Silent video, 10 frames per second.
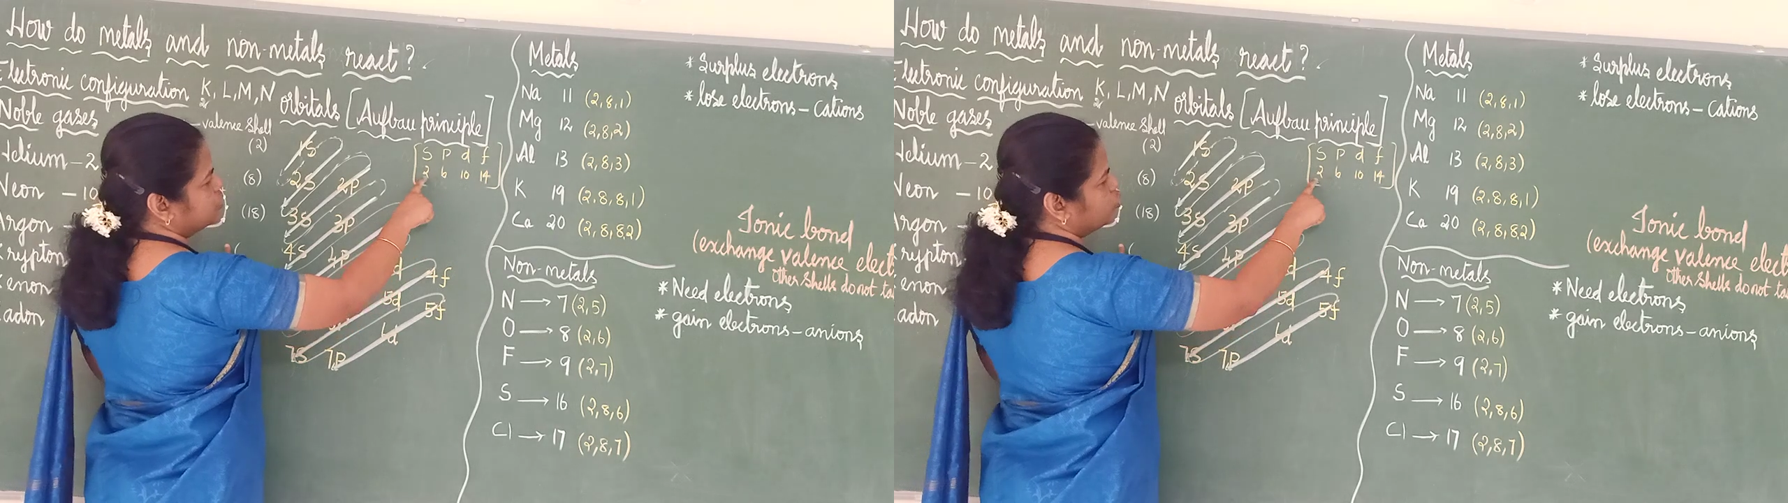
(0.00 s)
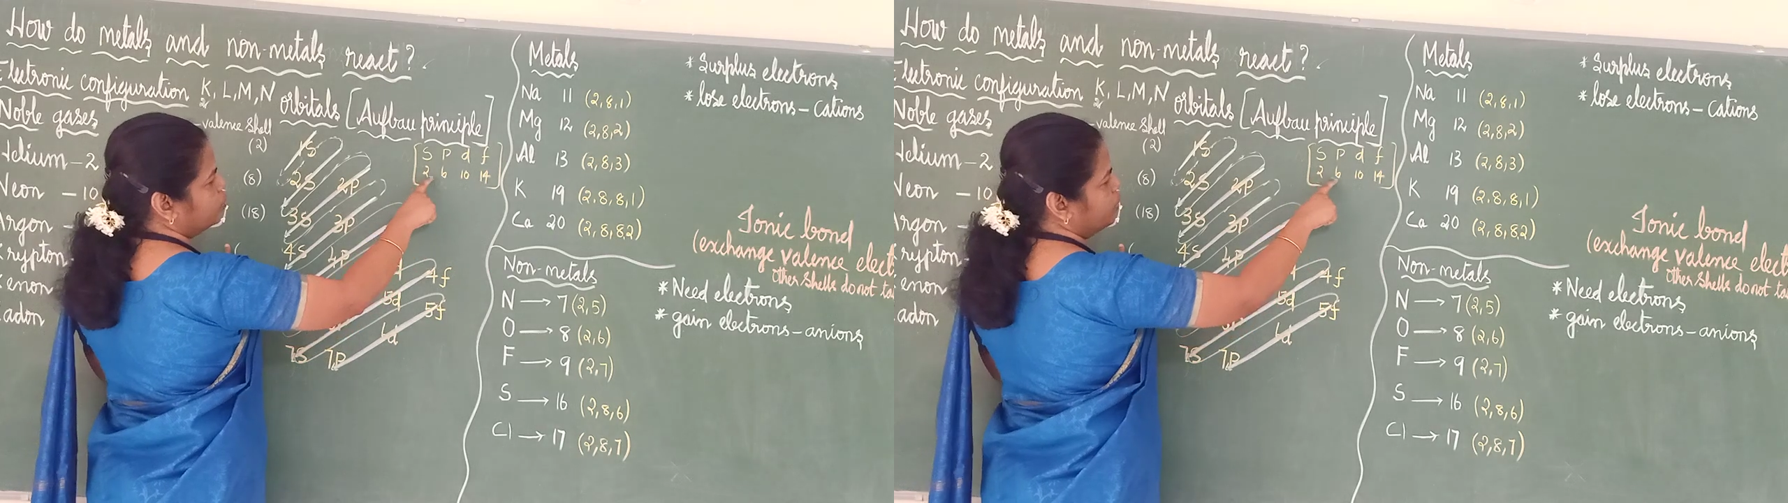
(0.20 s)

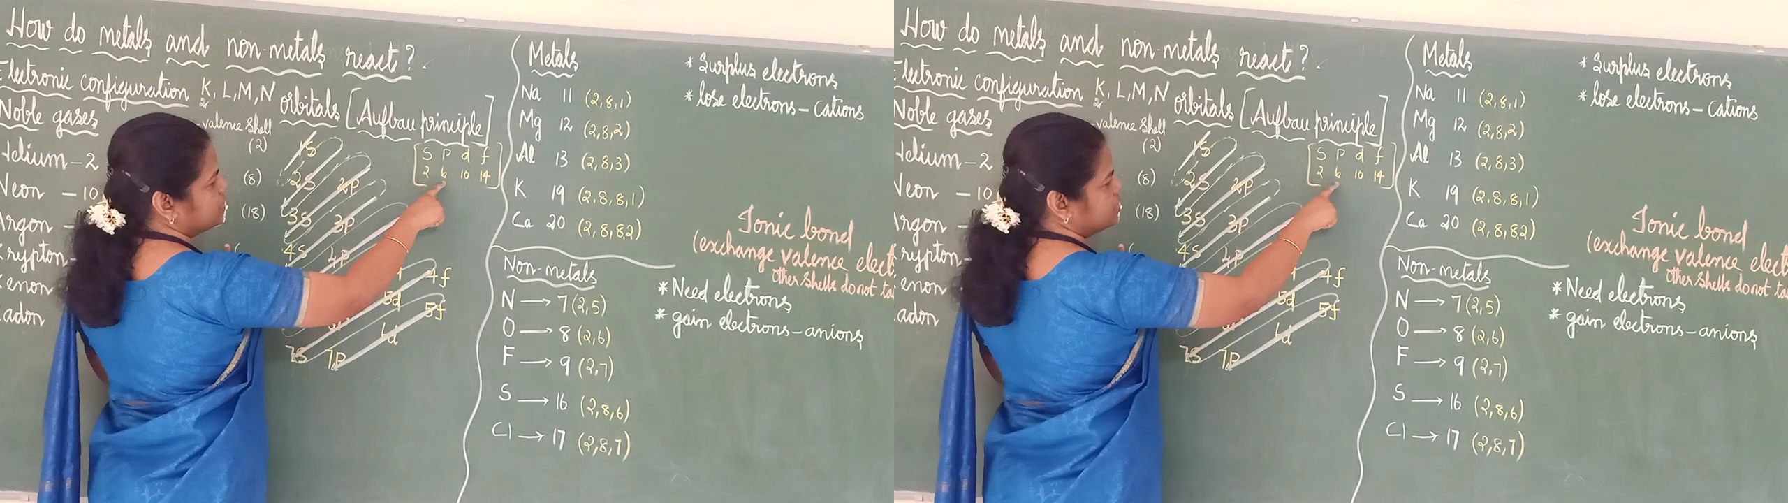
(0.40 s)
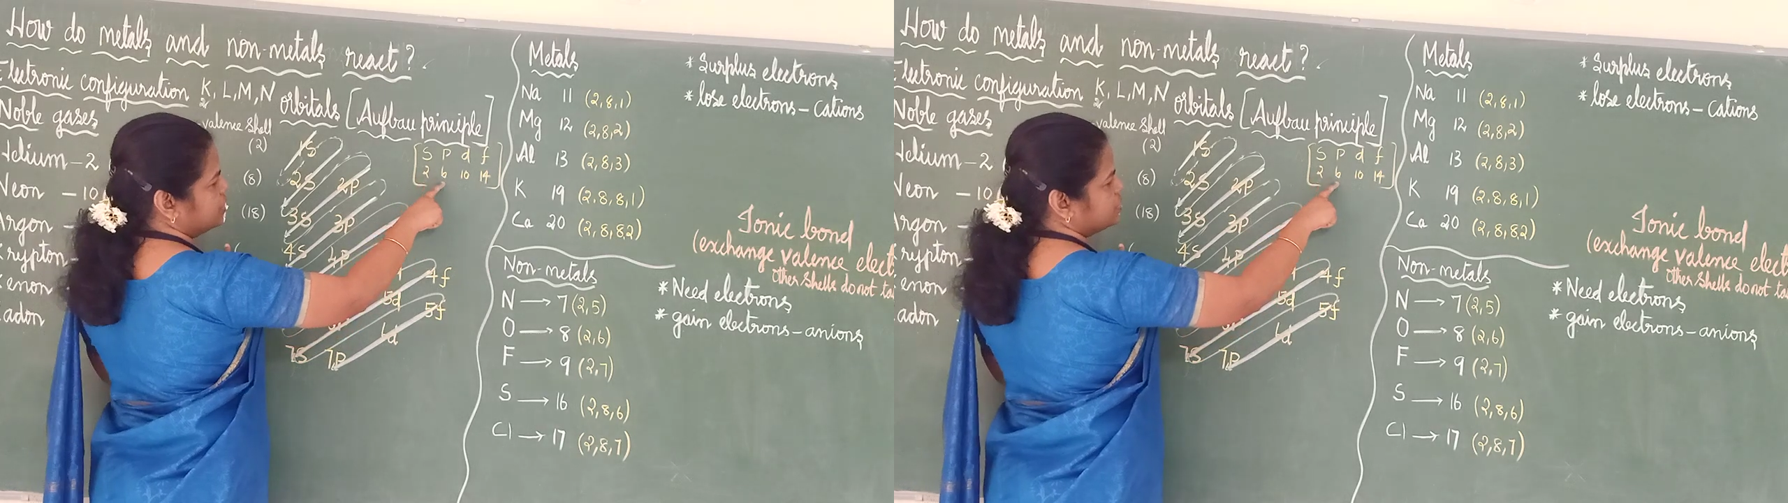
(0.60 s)
2
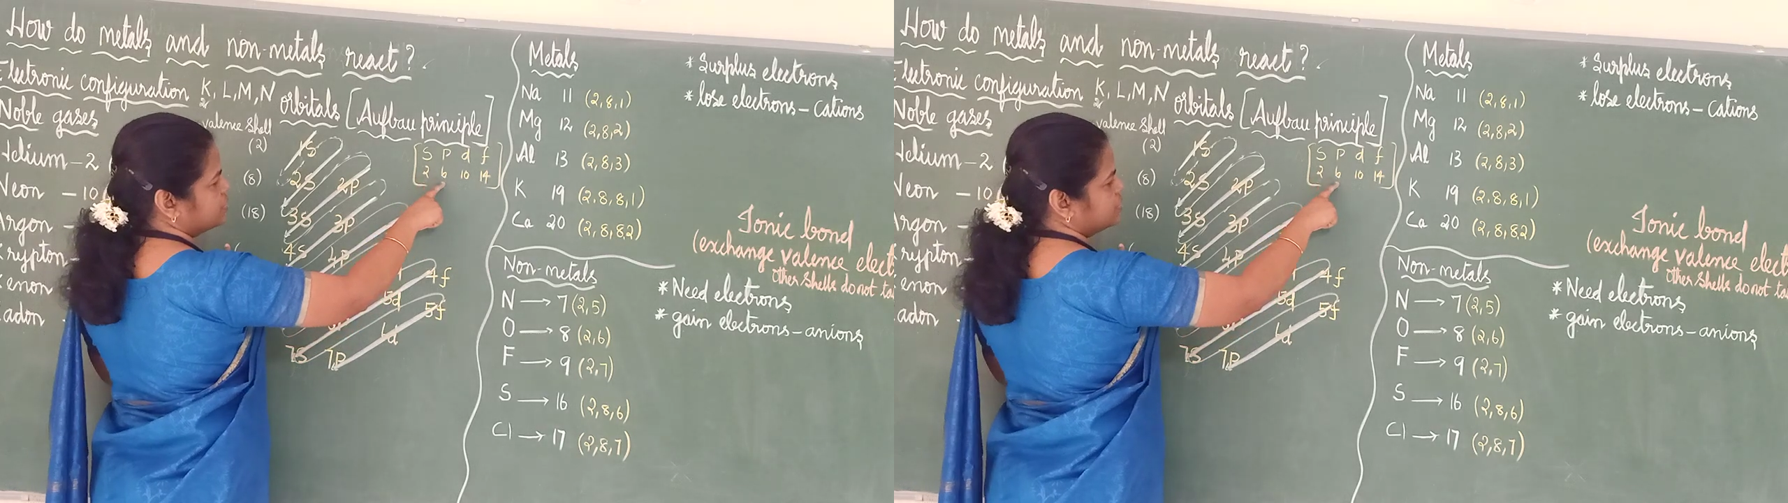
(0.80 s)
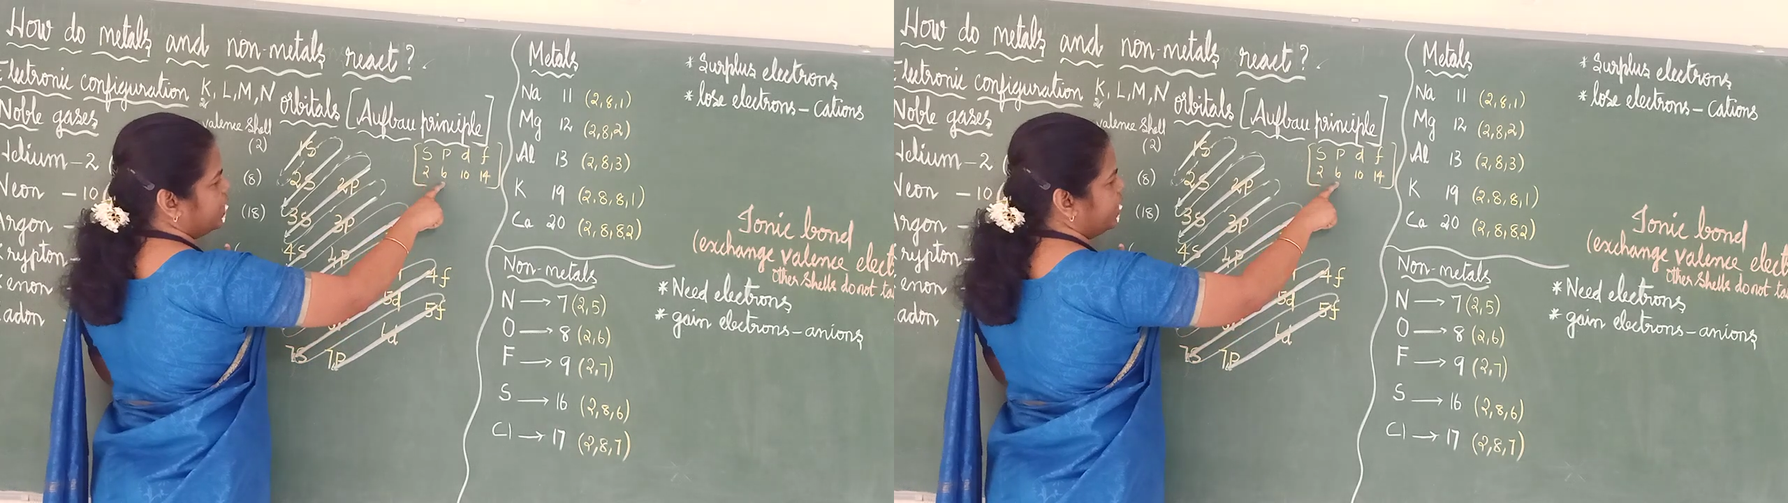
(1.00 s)
plus 6,
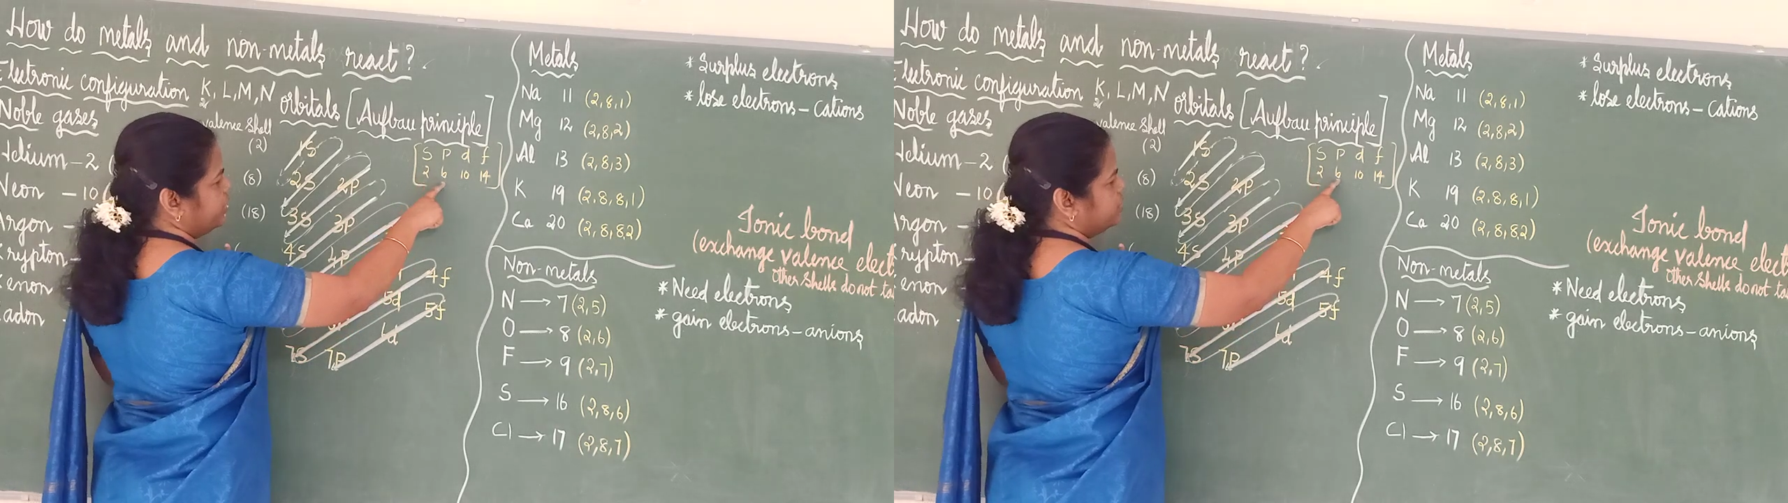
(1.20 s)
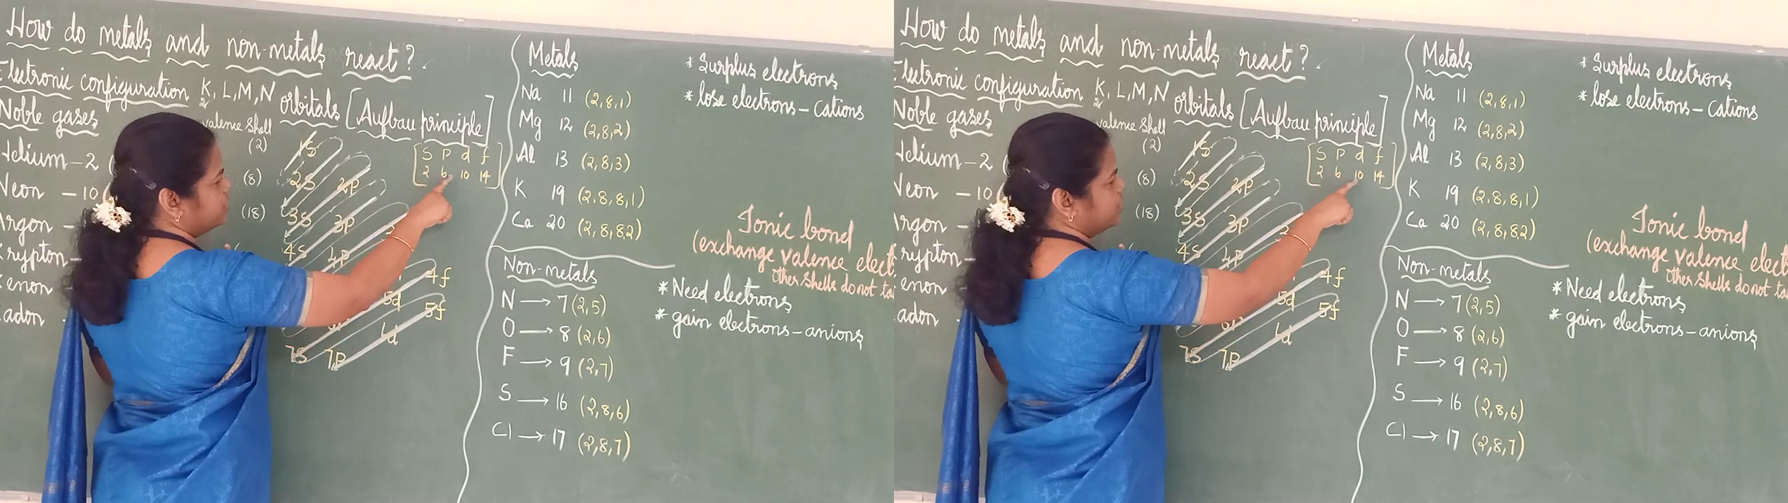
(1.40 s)

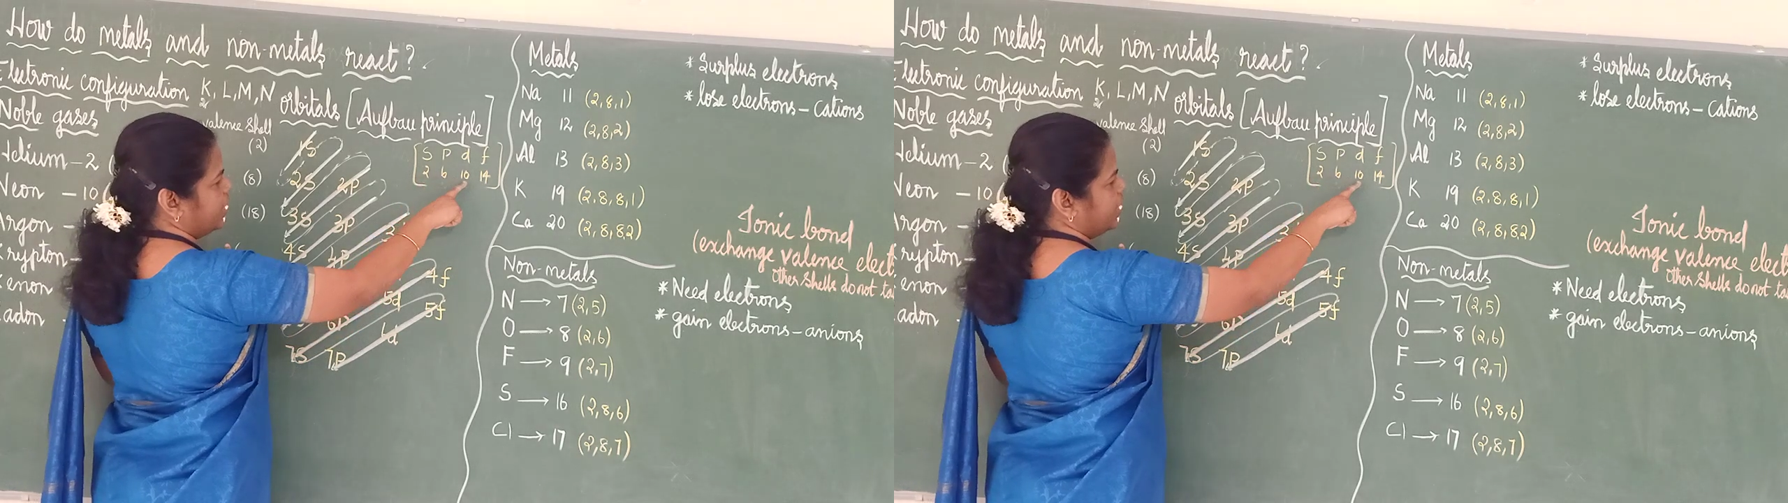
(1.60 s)
8.